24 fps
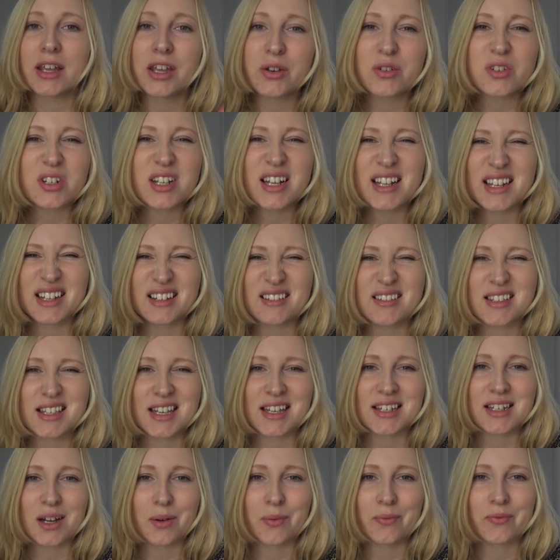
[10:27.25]
Usually little
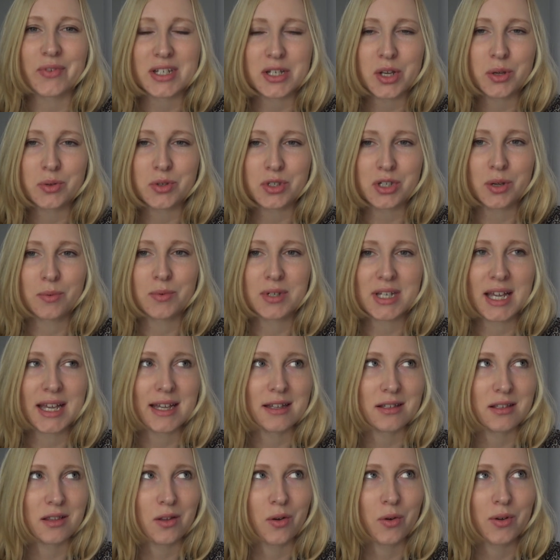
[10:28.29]
sit down videos don't
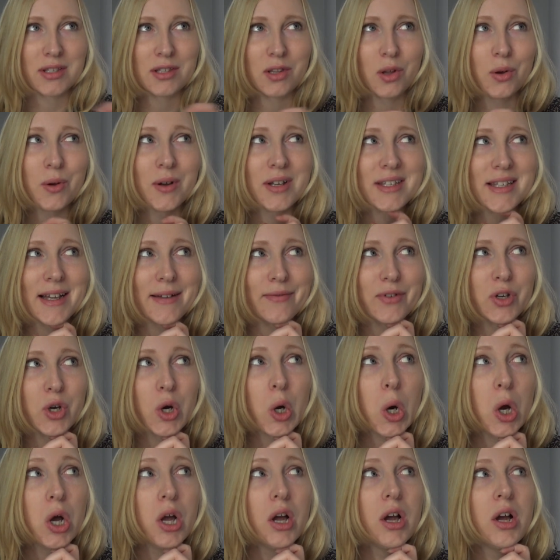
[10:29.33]
take as long, as long as I've
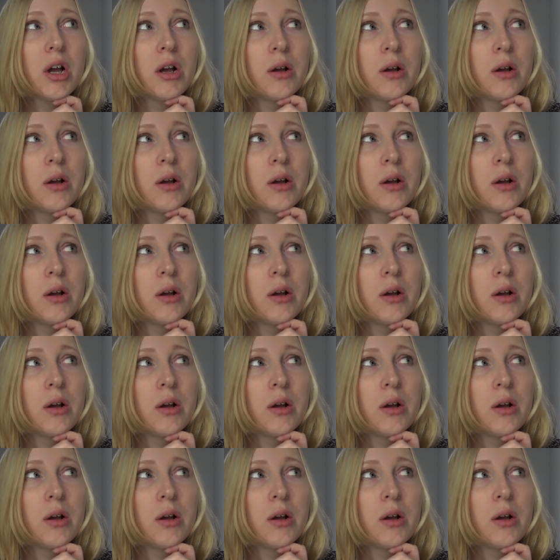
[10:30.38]
not